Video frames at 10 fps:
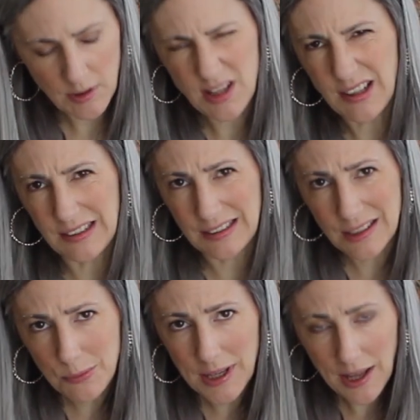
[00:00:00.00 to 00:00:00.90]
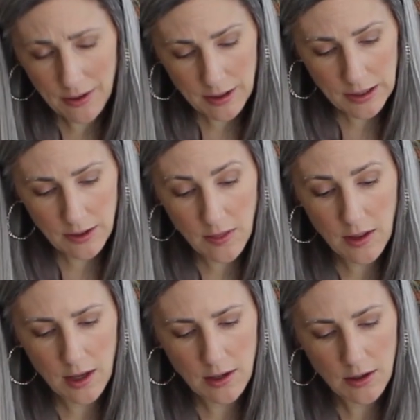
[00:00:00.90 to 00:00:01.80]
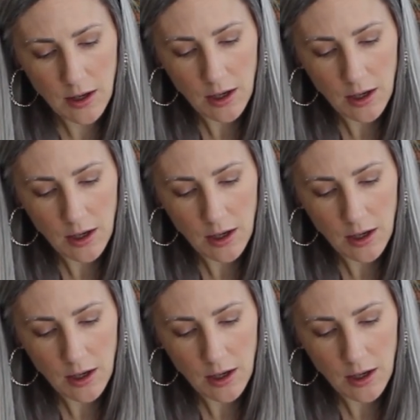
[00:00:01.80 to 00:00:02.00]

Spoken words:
it's a little bit healthier than,